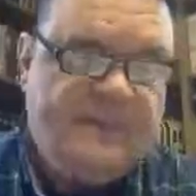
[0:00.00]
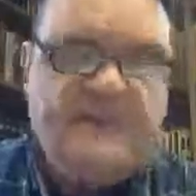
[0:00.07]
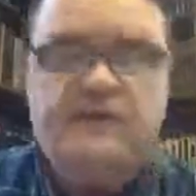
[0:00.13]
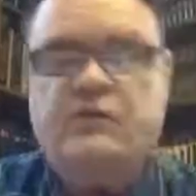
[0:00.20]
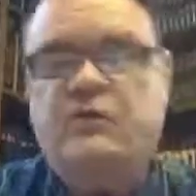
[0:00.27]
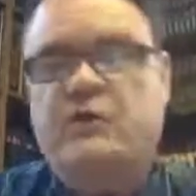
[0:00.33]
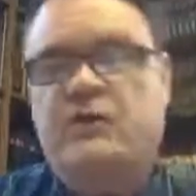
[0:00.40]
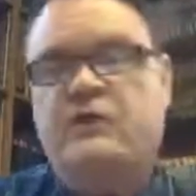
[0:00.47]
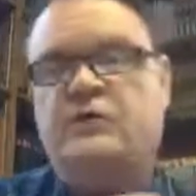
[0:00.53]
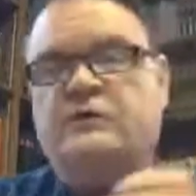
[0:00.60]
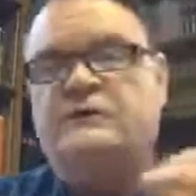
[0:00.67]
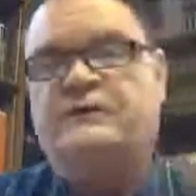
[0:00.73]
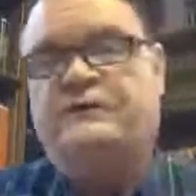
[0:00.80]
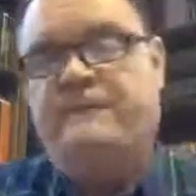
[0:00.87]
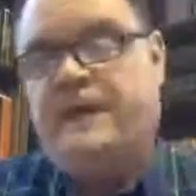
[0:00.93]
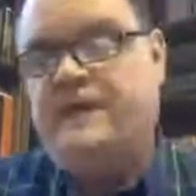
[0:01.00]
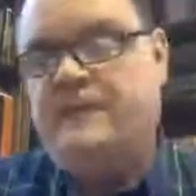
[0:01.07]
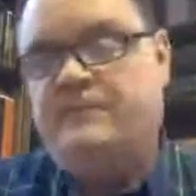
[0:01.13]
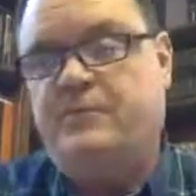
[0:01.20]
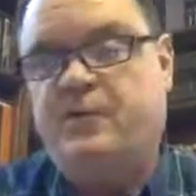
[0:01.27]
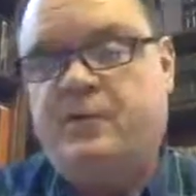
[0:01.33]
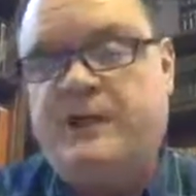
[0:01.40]
You can use
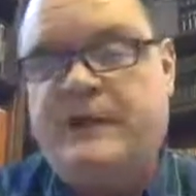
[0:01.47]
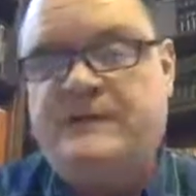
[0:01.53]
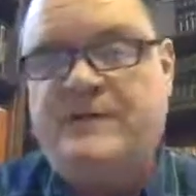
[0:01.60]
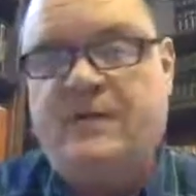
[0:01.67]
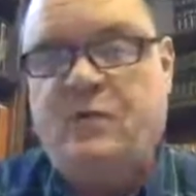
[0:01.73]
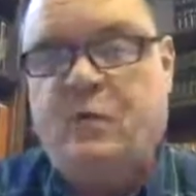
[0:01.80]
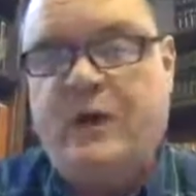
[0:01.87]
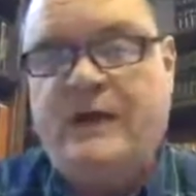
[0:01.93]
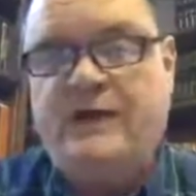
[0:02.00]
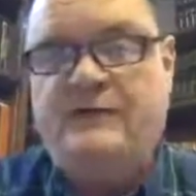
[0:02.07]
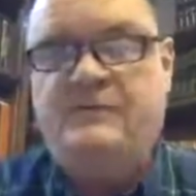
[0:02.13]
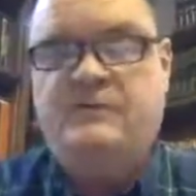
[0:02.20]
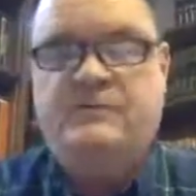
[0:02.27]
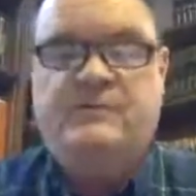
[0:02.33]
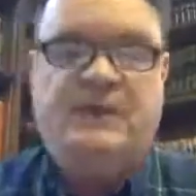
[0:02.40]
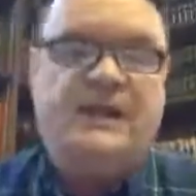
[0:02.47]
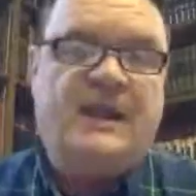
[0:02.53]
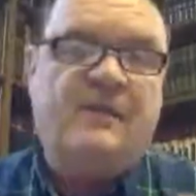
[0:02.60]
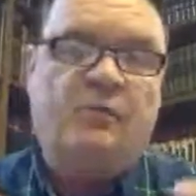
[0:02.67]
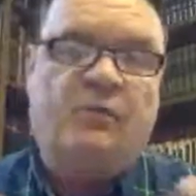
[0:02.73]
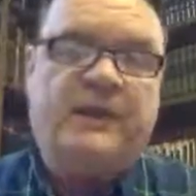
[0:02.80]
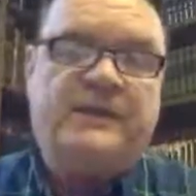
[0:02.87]
Facebook as a way to be
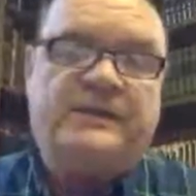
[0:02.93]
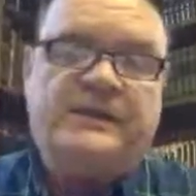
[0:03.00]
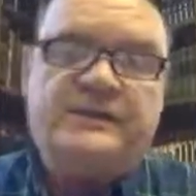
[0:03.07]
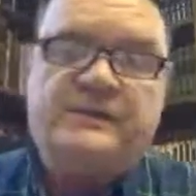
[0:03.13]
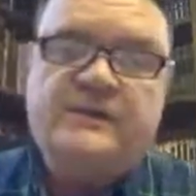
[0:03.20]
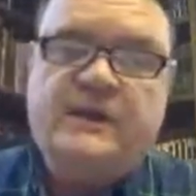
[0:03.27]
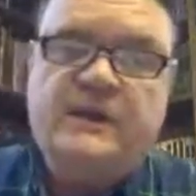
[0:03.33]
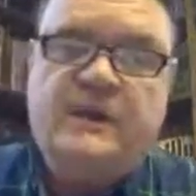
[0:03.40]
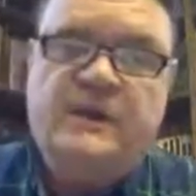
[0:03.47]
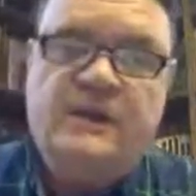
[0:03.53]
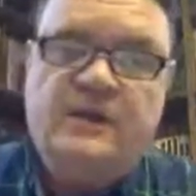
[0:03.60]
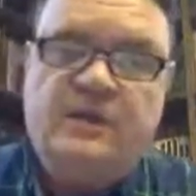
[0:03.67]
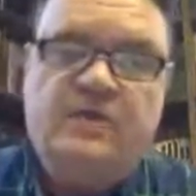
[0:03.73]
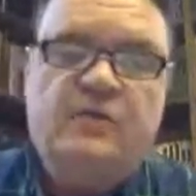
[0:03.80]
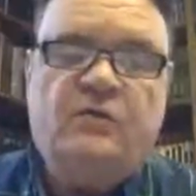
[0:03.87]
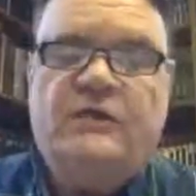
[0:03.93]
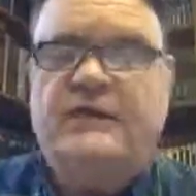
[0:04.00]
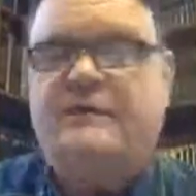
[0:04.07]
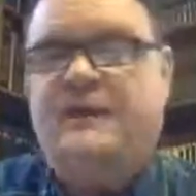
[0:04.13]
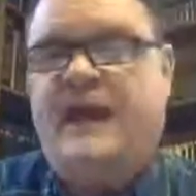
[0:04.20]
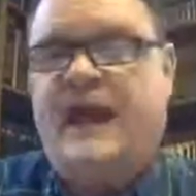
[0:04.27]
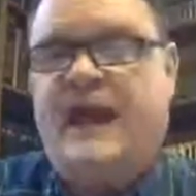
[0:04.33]
a witness. You don't
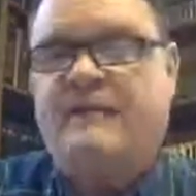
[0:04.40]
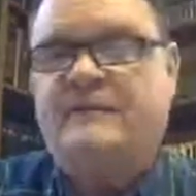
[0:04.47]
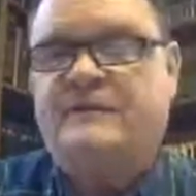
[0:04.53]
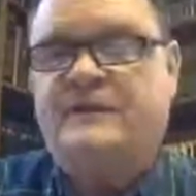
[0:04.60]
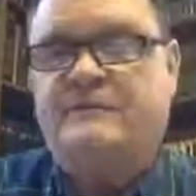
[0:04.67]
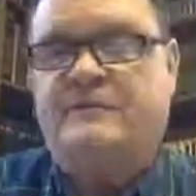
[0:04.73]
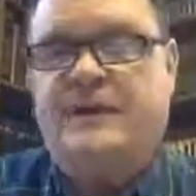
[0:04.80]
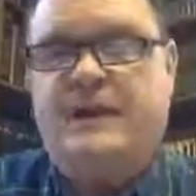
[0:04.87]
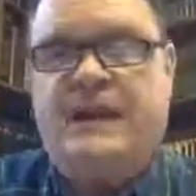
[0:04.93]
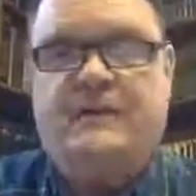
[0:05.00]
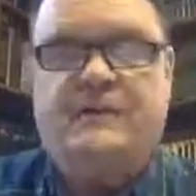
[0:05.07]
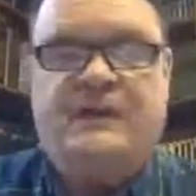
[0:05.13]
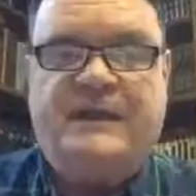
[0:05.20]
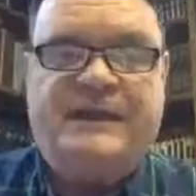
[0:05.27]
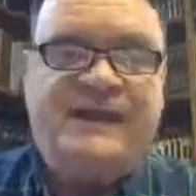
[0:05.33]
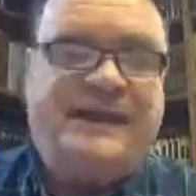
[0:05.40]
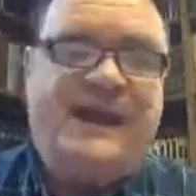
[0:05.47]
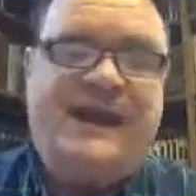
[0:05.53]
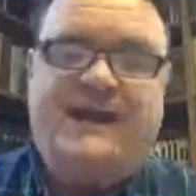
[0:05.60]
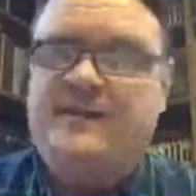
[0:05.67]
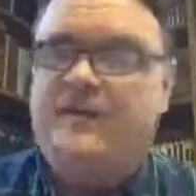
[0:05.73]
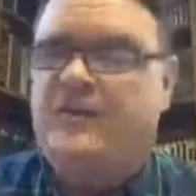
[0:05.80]
even have to be able to get
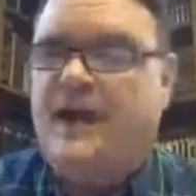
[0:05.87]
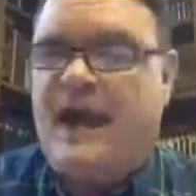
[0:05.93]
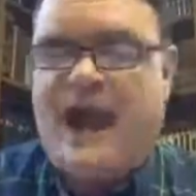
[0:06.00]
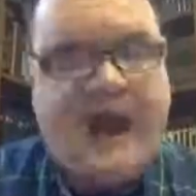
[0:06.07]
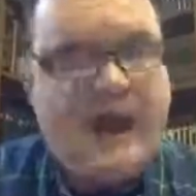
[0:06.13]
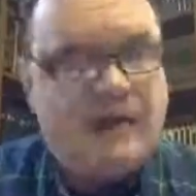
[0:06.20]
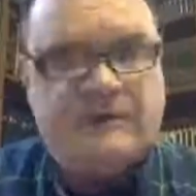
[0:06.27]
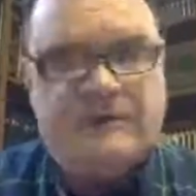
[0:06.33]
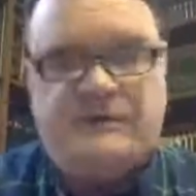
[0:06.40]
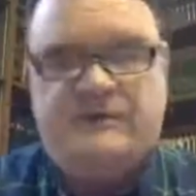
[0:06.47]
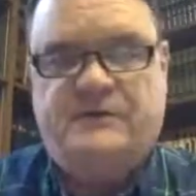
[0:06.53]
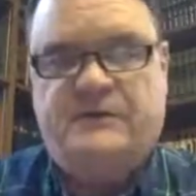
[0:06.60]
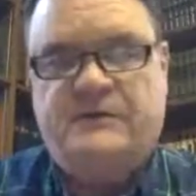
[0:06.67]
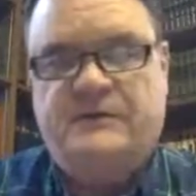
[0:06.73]
out of your house.